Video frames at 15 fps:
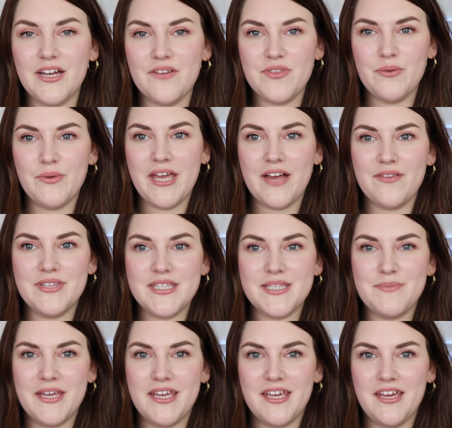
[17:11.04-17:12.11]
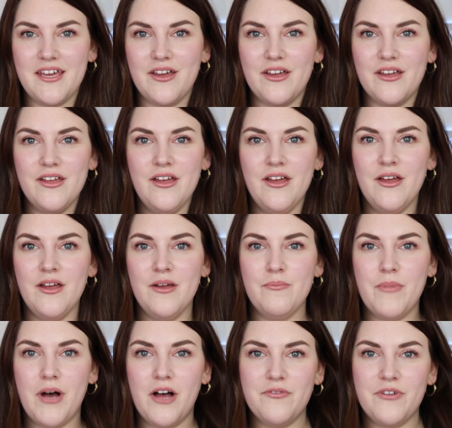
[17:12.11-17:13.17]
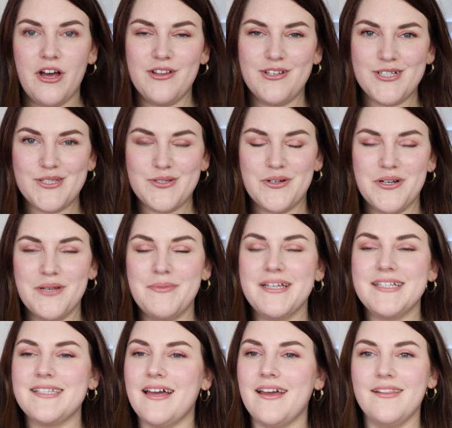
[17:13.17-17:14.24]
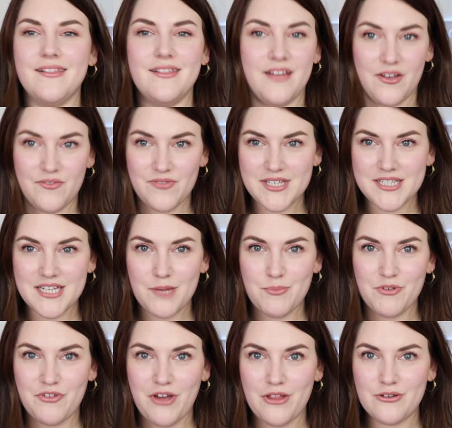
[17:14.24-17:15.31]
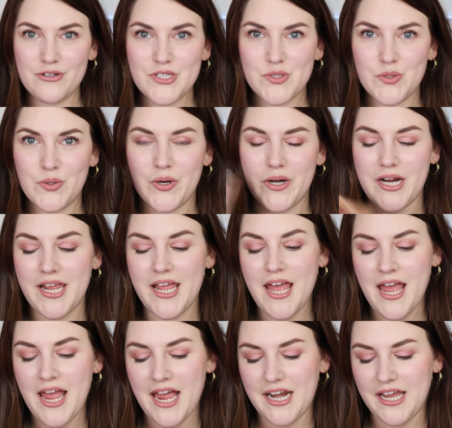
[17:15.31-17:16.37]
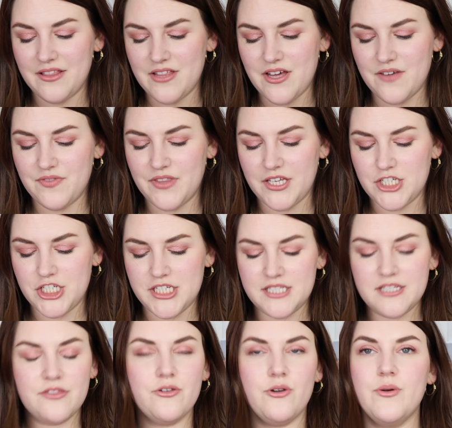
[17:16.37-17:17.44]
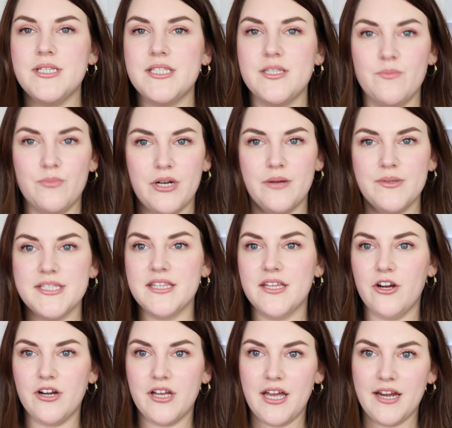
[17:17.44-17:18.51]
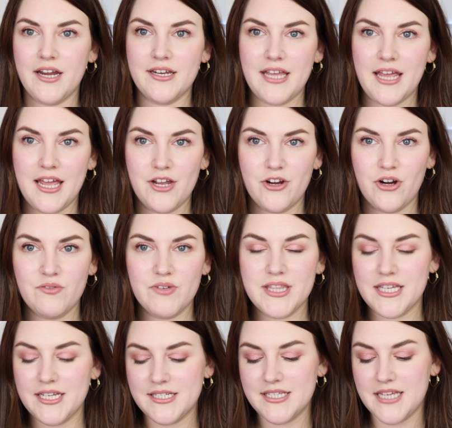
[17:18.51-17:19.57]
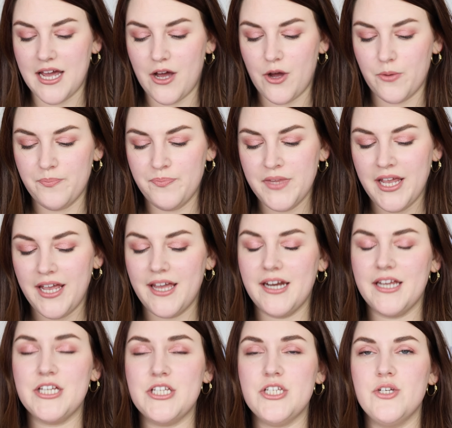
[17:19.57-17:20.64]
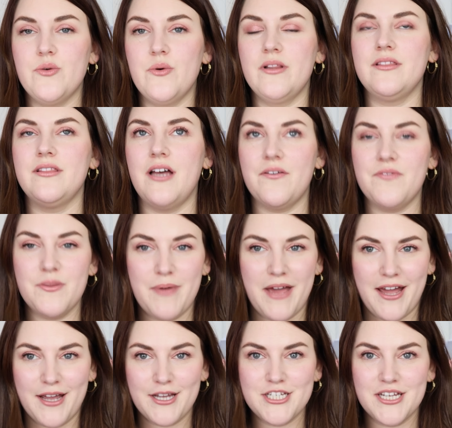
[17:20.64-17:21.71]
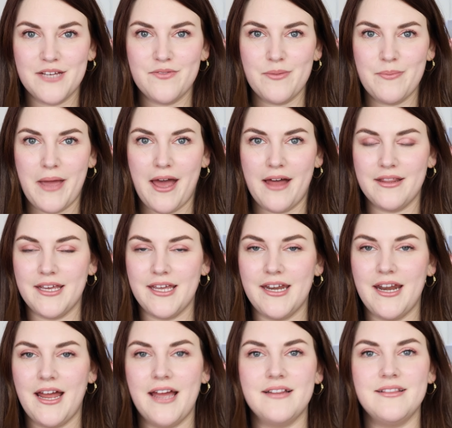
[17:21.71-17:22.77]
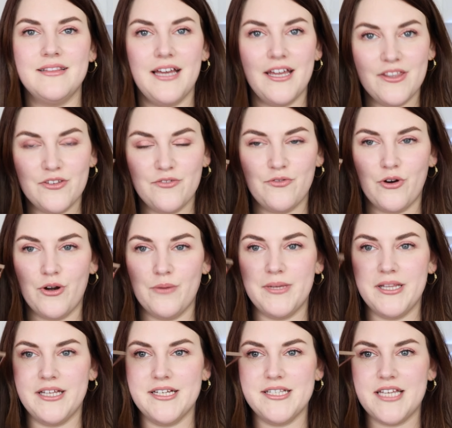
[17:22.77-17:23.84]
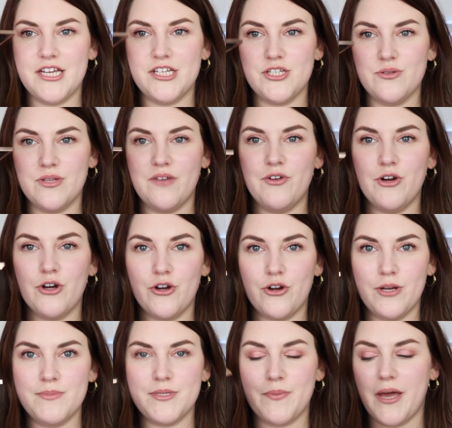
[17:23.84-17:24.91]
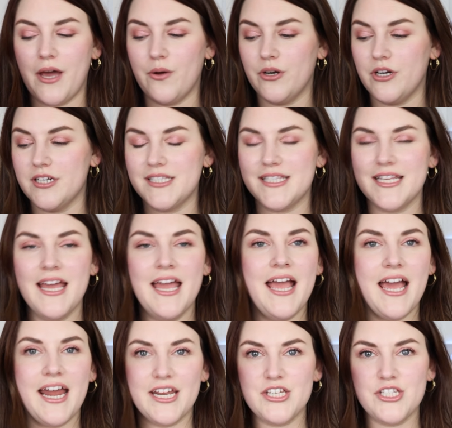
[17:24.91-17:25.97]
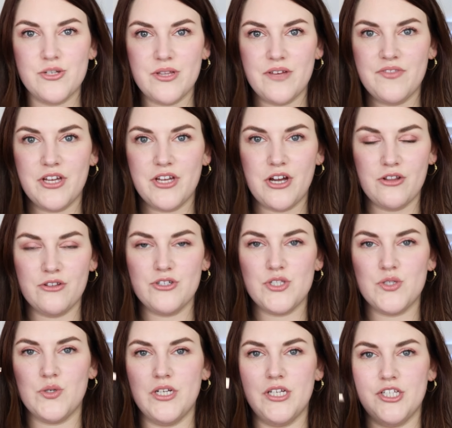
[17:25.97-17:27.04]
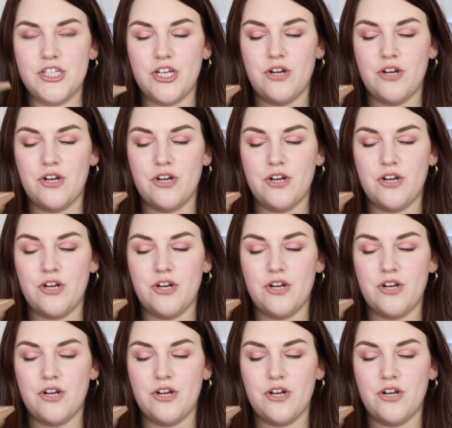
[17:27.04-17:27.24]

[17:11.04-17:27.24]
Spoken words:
love that we have this pinky mauve color story, because I love this type of color story, and I love that she did throw in some browns in there to kind of anchor everything down. And I do love the packaging of the palette. I like the formulas. I do love her cream to powders, and I do love the color story in